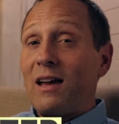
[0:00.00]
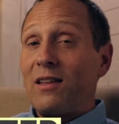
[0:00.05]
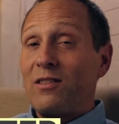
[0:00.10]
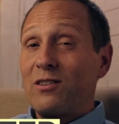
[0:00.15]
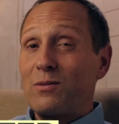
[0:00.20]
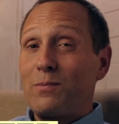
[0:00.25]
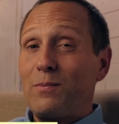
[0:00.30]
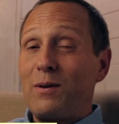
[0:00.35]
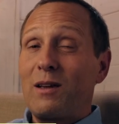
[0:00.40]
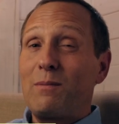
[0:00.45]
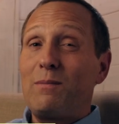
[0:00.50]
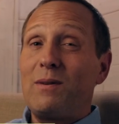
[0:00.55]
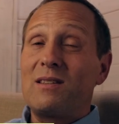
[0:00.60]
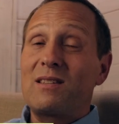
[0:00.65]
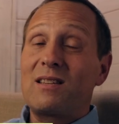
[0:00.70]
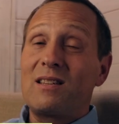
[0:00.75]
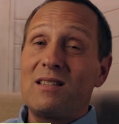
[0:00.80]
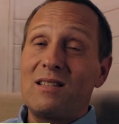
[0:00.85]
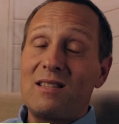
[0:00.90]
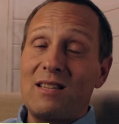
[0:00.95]
And there's a big
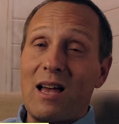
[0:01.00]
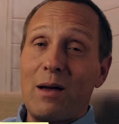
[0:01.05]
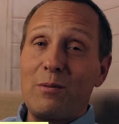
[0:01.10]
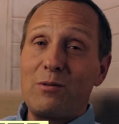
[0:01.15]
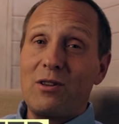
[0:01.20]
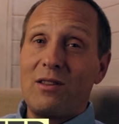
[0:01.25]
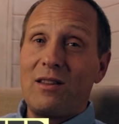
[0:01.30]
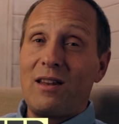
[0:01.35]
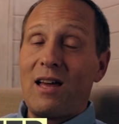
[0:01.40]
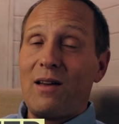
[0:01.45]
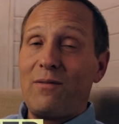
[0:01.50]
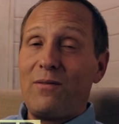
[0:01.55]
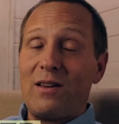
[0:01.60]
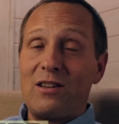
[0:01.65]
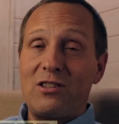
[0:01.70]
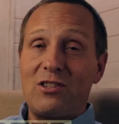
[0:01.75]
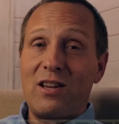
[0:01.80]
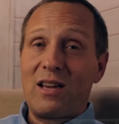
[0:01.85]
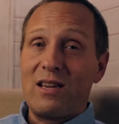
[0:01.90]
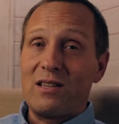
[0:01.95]
misconception that
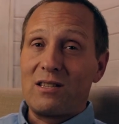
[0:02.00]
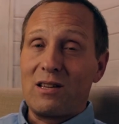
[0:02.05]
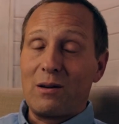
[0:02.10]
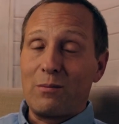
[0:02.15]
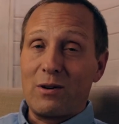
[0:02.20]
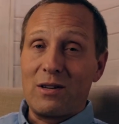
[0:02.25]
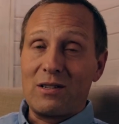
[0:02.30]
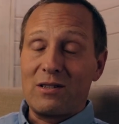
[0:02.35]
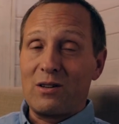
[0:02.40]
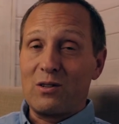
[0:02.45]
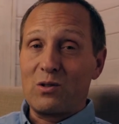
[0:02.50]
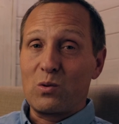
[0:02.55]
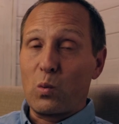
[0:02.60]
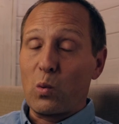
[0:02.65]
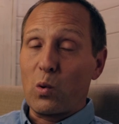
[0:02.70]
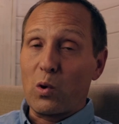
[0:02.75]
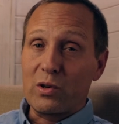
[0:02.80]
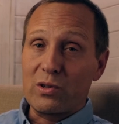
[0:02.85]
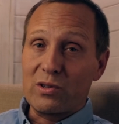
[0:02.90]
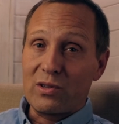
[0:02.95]
FHA, some reason, is
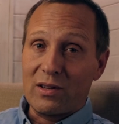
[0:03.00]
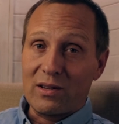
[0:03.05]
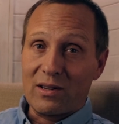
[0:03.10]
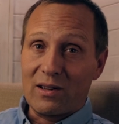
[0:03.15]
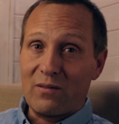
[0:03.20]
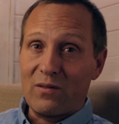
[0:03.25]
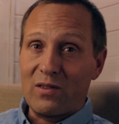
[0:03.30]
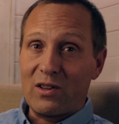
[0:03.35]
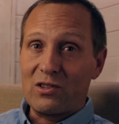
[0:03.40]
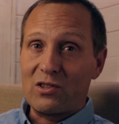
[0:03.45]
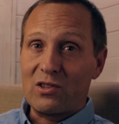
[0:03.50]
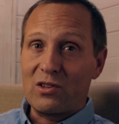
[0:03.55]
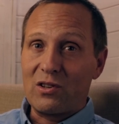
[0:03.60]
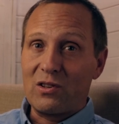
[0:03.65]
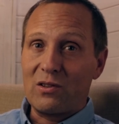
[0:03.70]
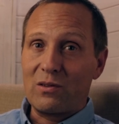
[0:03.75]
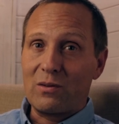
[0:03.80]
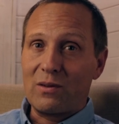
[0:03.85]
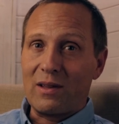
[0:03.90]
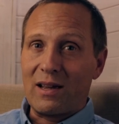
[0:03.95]
worse than
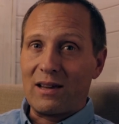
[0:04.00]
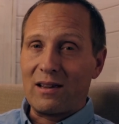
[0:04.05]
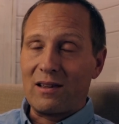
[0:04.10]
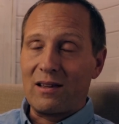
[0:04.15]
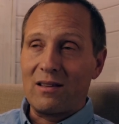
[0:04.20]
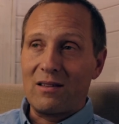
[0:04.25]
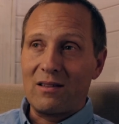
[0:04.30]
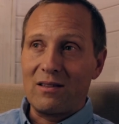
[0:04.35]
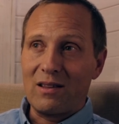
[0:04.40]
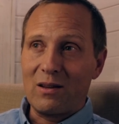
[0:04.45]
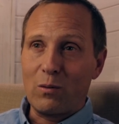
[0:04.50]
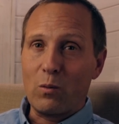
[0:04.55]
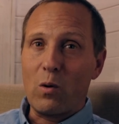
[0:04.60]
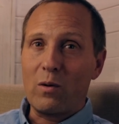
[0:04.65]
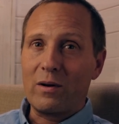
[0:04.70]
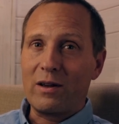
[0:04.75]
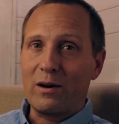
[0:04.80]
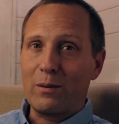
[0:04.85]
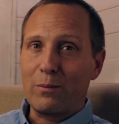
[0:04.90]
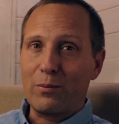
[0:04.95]
conventional, like it
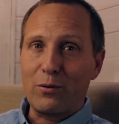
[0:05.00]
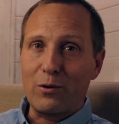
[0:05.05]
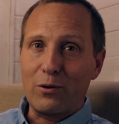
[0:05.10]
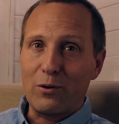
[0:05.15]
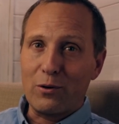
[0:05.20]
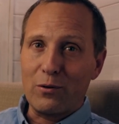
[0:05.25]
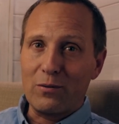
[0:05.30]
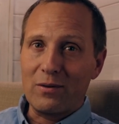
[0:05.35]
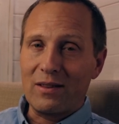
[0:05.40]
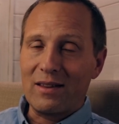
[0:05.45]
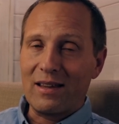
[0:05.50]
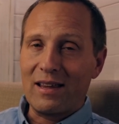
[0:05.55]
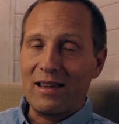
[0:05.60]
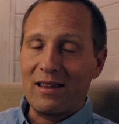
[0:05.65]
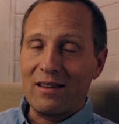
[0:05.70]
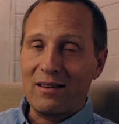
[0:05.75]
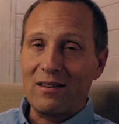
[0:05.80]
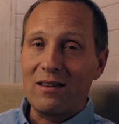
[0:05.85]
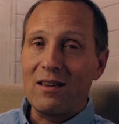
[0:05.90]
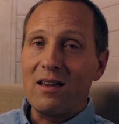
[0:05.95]
won't get approved in the
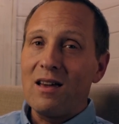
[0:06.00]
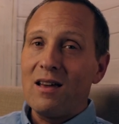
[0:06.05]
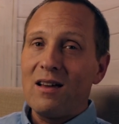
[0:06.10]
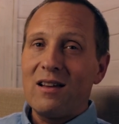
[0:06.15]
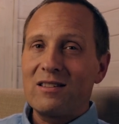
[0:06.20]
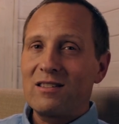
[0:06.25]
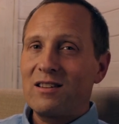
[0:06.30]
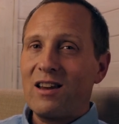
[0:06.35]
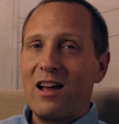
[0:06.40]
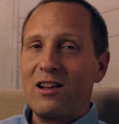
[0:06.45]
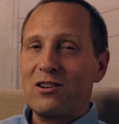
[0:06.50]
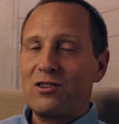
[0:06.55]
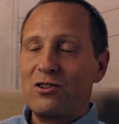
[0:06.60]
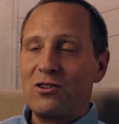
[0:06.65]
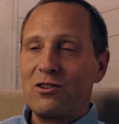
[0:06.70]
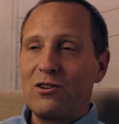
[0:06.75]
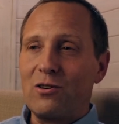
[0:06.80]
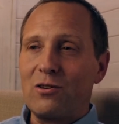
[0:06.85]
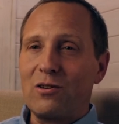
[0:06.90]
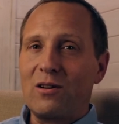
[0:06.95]
end. It's not
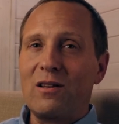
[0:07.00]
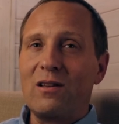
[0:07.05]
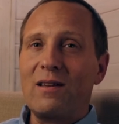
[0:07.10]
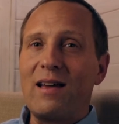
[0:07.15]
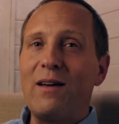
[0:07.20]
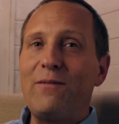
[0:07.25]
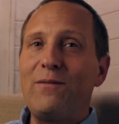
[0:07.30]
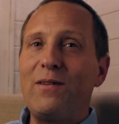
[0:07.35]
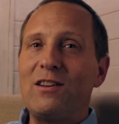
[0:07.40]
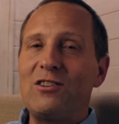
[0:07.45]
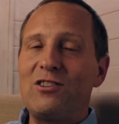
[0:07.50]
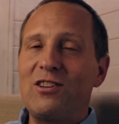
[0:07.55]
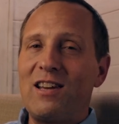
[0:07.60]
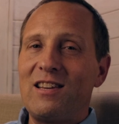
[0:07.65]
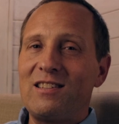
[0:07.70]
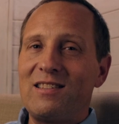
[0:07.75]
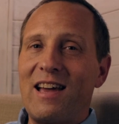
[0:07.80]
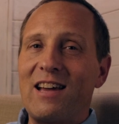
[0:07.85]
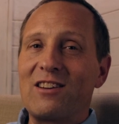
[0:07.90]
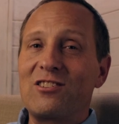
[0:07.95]
true. FHA
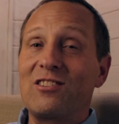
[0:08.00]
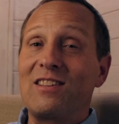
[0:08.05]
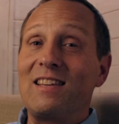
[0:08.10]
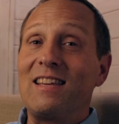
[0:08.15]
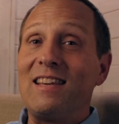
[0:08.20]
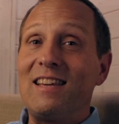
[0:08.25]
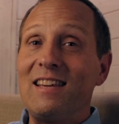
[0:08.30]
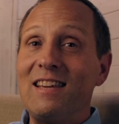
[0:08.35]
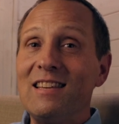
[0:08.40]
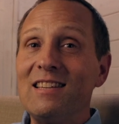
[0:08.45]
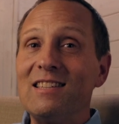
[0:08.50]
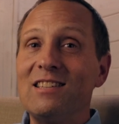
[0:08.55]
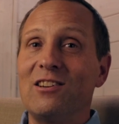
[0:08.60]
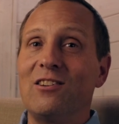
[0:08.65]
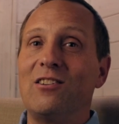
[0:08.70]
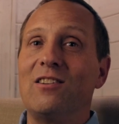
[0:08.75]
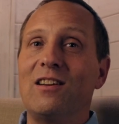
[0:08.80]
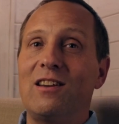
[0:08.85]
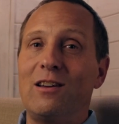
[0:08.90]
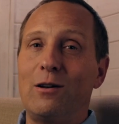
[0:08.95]
is actually
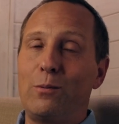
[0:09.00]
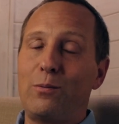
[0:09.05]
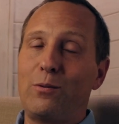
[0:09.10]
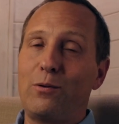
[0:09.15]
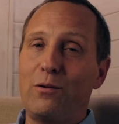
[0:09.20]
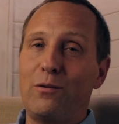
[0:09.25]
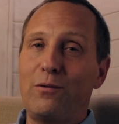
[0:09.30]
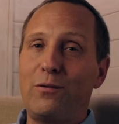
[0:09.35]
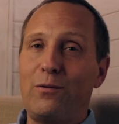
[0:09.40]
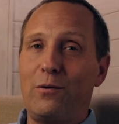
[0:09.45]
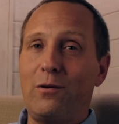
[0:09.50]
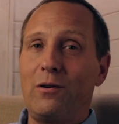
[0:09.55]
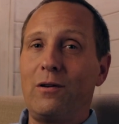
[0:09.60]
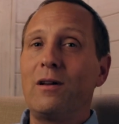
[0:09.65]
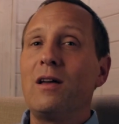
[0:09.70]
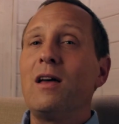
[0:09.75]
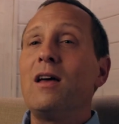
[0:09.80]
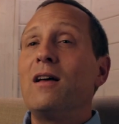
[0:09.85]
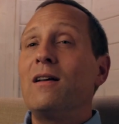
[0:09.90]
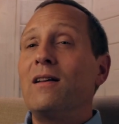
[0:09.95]
easier to get approved for.
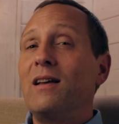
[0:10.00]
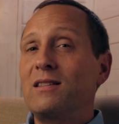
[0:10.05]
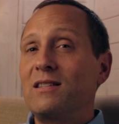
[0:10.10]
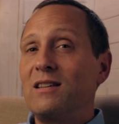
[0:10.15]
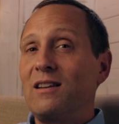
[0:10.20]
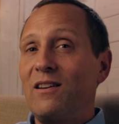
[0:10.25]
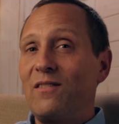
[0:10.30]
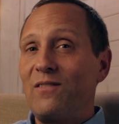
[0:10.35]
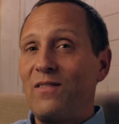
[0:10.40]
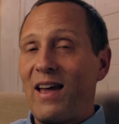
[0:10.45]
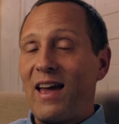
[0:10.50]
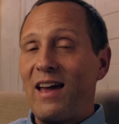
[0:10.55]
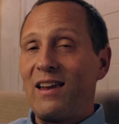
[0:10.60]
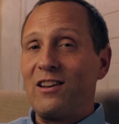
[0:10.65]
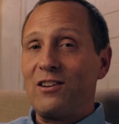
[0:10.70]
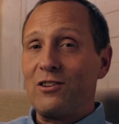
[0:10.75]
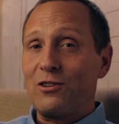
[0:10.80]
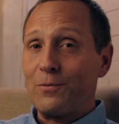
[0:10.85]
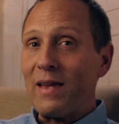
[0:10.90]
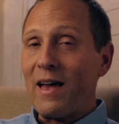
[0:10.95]
That's an
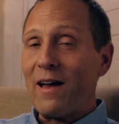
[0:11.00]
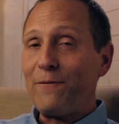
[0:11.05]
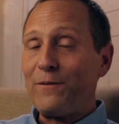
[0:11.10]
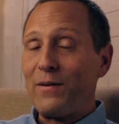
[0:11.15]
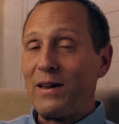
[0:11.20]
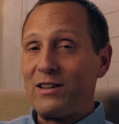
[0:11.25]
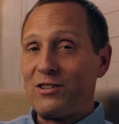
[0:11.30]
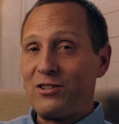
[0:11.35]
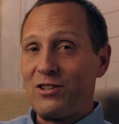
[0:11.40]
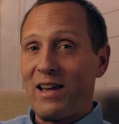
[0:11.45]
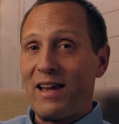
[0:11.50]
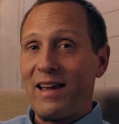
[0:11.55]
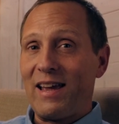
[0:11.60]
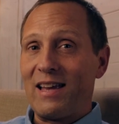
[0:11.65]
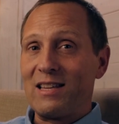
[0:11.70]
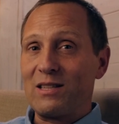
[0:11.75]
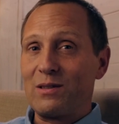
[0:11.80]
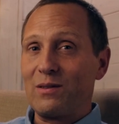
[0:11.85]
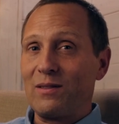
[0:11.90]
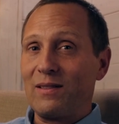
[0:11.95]
advantage. FHA
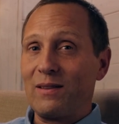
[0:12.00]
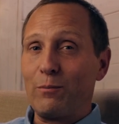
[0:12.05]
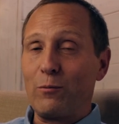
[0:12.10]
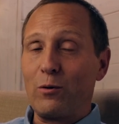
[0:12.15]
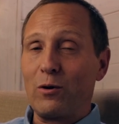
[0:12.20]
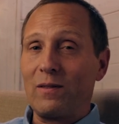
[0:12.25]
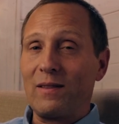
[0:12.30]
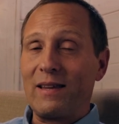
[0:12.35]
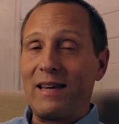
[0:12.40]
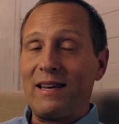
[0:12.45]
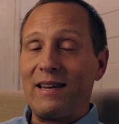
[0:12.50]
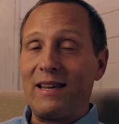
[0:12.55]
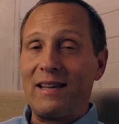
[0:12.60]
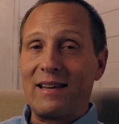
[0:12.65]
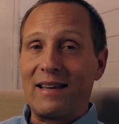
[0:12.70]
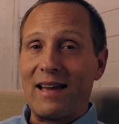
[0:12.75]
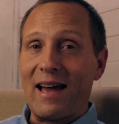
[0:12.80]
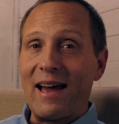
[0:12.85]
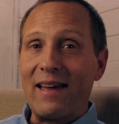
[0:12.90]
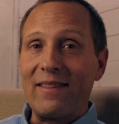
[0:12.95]
has more
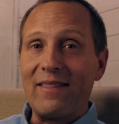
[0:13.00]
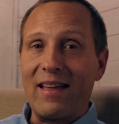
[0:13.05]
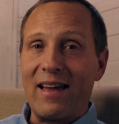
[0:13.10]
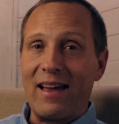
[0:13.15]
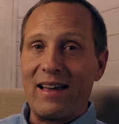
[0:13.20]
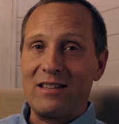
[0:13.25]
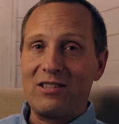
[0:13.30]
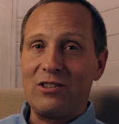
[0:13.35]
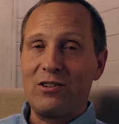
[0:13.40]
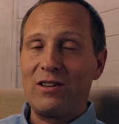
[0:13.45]
lenient guidelines.